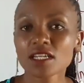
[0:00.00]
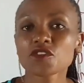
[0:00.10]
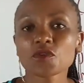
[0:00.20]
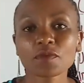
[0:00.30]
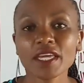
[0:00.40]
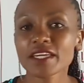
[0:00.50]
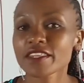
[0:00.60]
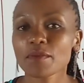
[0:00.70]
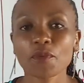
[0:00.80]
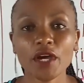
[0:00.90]
to make
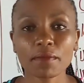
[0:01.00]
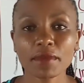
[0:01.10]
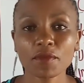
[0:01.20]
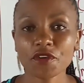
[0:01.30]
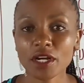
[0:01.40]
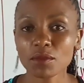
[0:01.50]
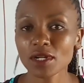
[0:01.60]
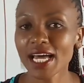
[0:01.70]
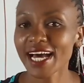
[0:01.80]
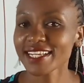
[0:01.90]
the poem
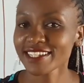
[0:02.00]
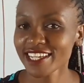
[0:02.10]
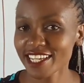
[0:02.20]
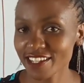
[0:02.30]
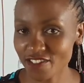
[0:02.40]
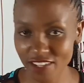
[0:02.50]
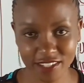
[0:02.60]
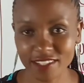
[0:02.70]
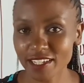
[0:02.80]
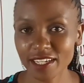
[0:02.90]
memorable and
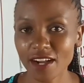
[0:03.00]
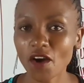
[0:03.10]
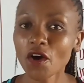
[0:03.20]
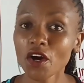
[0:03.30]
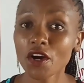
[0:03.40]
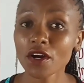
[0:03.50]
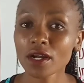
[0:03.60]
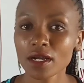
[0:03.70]
interesting, or